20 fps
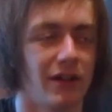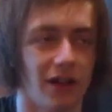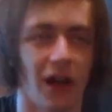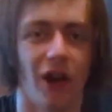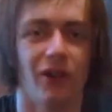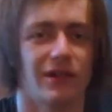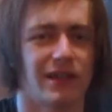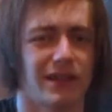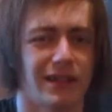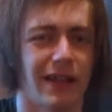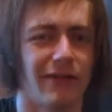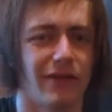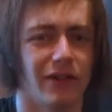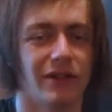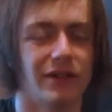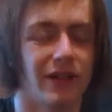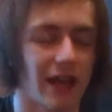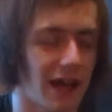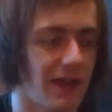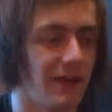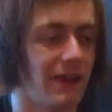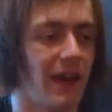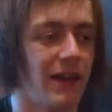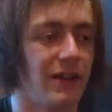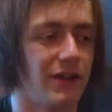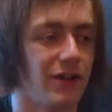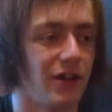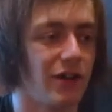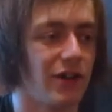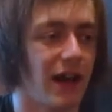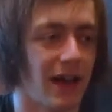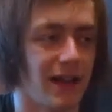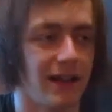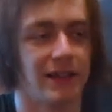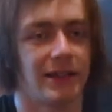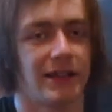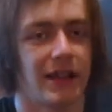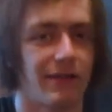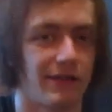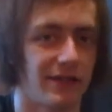loads of 7s, and then you do your
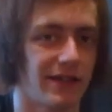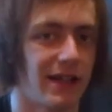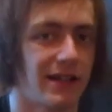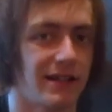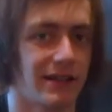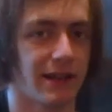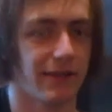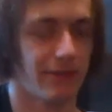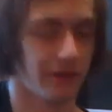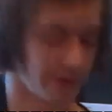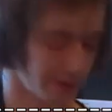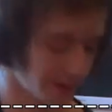8, 7, 10, 7.